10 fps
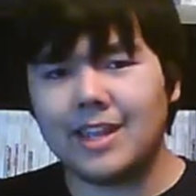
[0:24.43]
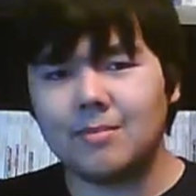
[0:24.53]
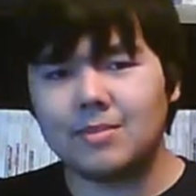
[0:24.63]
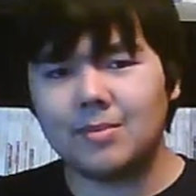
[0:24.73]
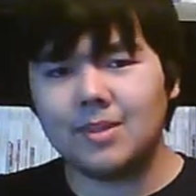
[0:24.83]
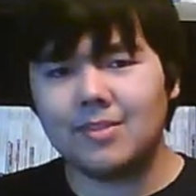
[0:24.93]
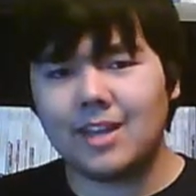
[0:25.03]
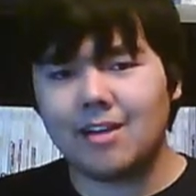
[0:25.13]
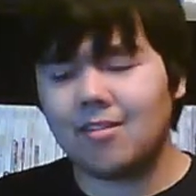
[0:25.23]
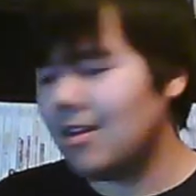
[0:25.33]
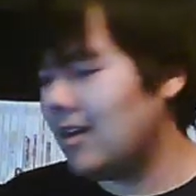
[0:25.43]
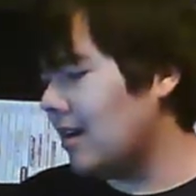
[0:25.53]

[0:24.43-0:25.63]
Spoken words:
games, I believe now.